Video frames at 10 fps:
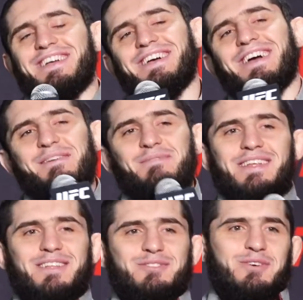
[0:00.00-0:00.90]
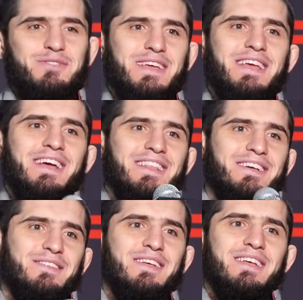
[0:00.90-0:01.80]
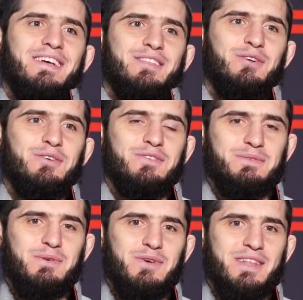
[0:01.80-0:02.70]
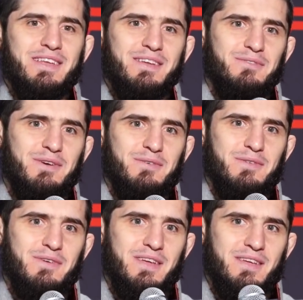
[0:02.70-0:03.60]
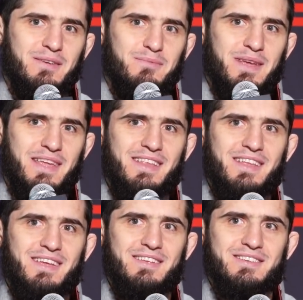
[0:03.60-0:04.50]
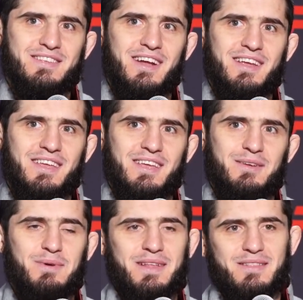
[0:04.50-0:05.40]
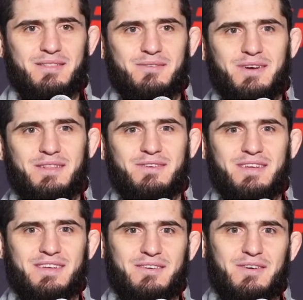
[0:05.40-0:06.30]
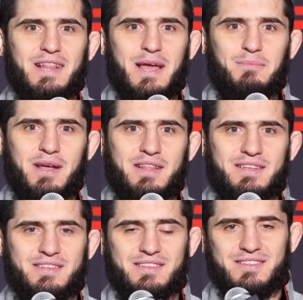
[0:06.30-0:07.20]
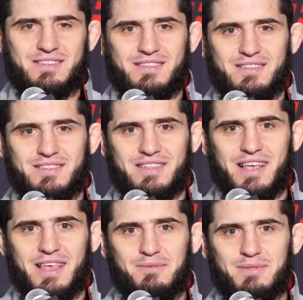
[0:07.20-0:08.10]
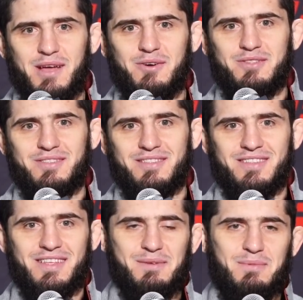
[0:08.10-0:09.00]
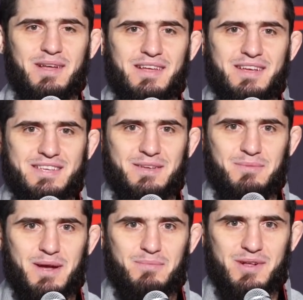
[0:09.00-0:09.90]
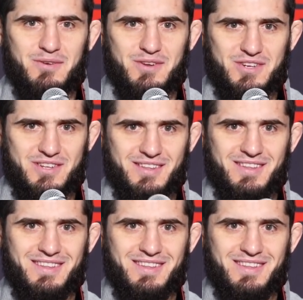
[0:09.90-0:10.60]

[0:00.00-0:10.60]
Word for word: Yeah, I'm gonna talk. He gonna talk with me when he when we beginning striking, but when we when I'm gonna take him down, I'm gonna ask him couple questions.